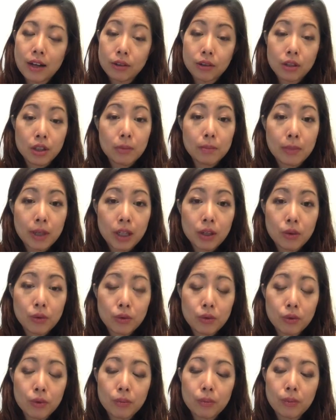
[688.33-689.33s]
In my
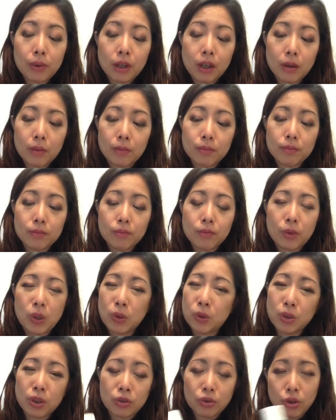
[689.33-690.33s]
group, we
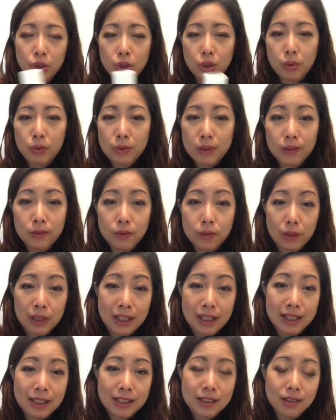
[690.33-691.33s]
don't actually use it for
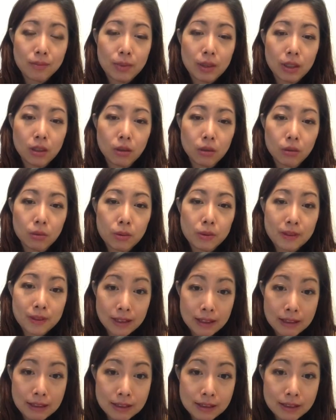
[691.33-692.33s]
kids below
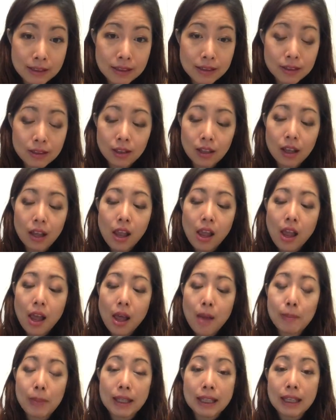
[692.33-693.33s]
6.
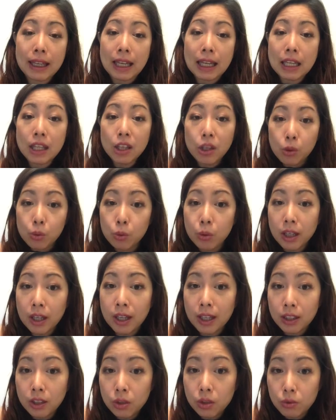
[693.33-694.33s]
But again, you
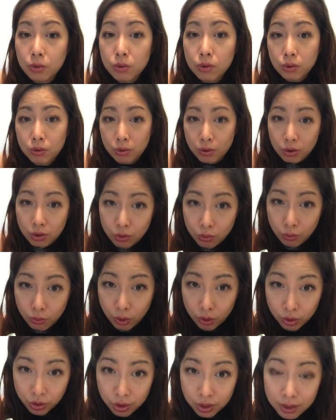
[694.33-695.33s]
can use your
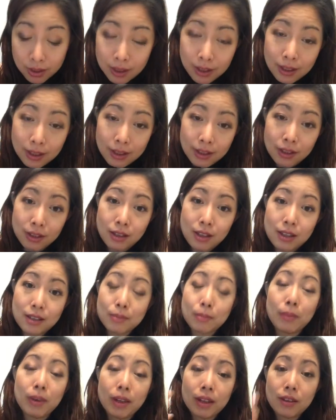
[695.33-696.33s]
discretion, and
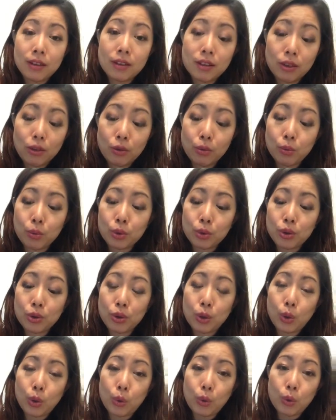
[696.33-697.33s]
as mother, you would
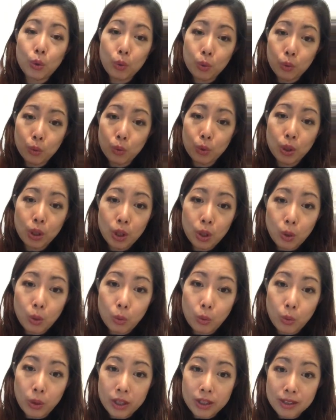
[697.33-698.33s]
know
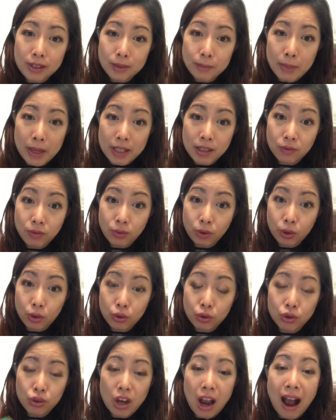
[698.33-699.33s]
what is best for your
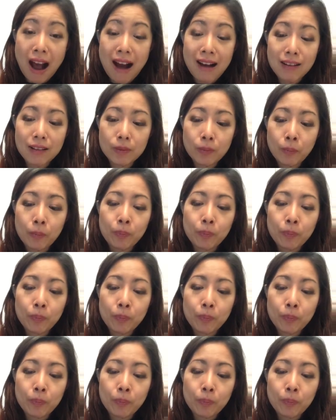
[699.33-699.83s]
child.